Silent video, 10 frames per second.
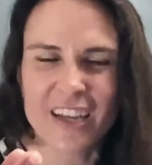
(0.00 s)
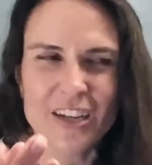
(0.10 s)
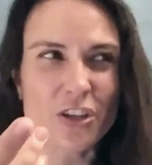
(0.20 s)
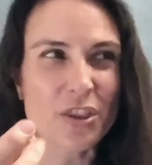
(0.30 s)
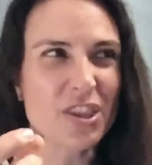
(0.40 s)

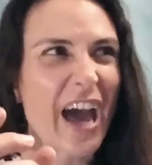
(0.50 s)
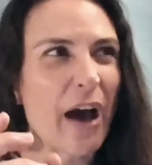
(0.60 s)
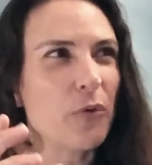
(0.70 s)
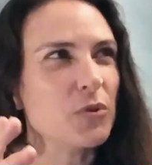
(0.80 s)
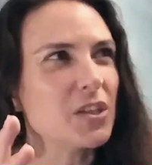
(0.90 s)
to
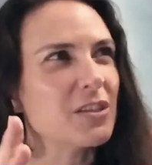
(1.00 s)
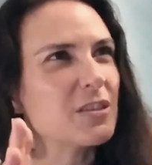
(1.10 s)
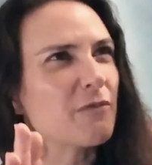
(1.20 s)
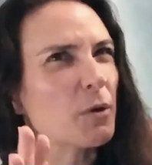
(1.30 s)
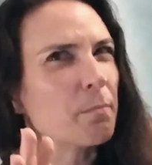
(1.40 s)

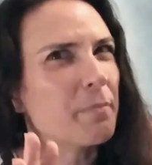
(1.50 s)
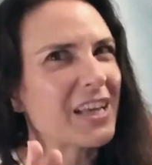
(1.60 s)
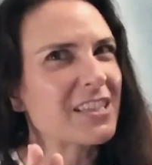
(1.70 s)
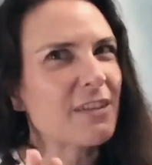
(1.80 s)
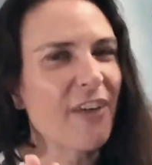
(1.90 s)
thousands of your
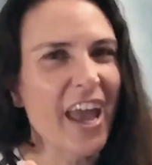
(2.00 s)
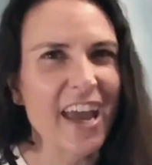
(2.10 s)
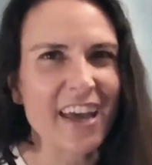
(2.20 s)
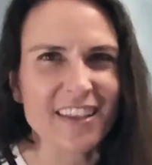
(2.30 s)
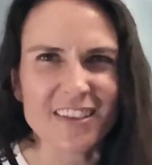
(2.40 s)
biggest
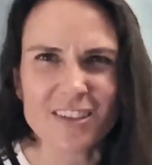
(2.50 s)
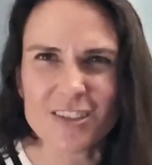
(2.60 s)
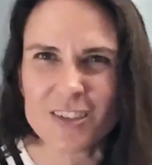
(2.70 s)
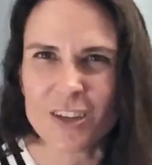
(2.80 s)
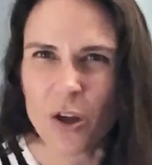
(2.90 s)

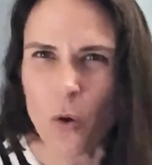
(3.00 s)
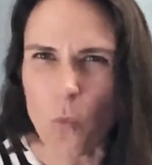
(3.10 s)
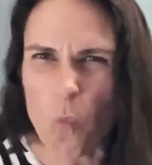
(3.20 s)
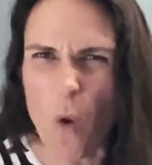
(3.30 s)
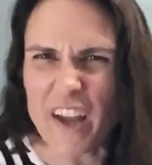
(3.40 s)
fans.
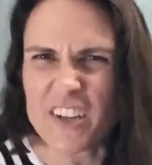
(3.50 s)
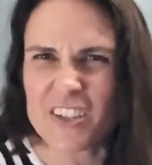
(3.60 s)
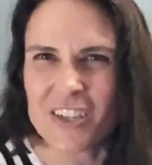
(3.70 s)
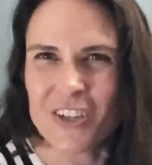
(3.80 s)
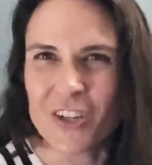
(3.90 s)

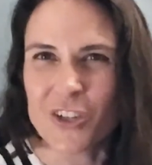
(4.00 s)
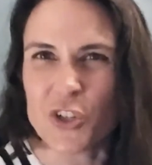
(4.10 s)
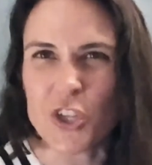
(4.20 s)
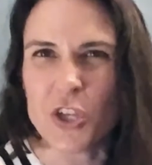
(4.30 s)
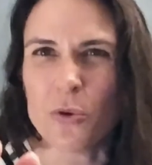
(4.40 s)
What
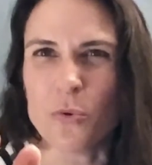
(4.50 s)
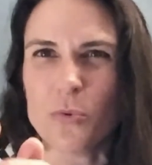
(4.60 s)
do you